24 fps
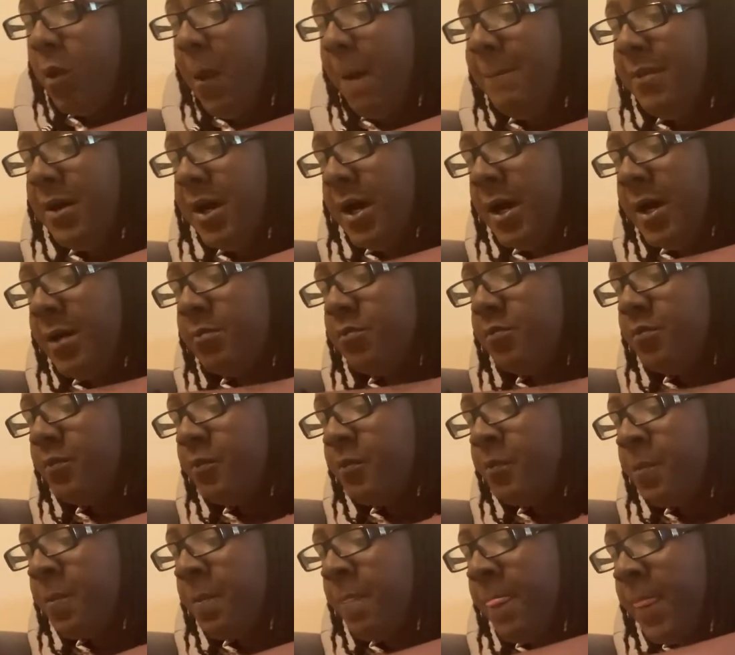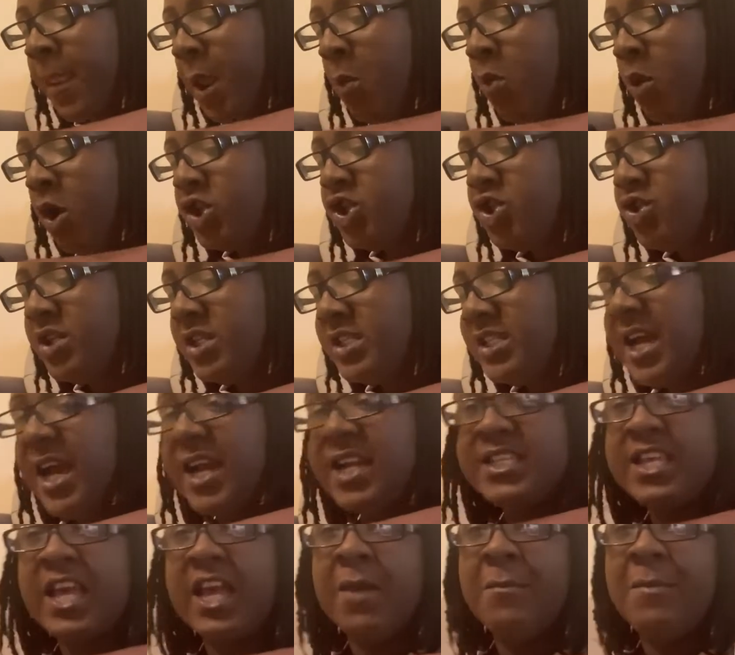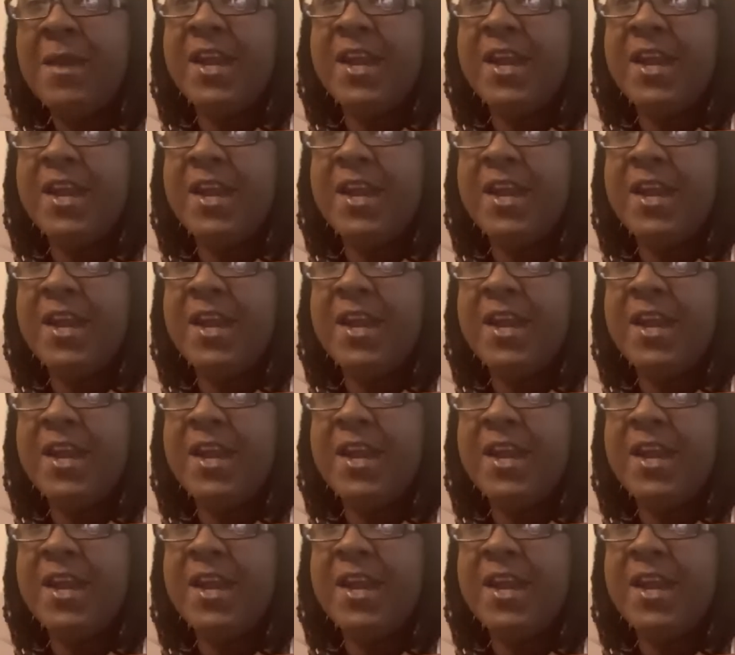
but once you decide to take him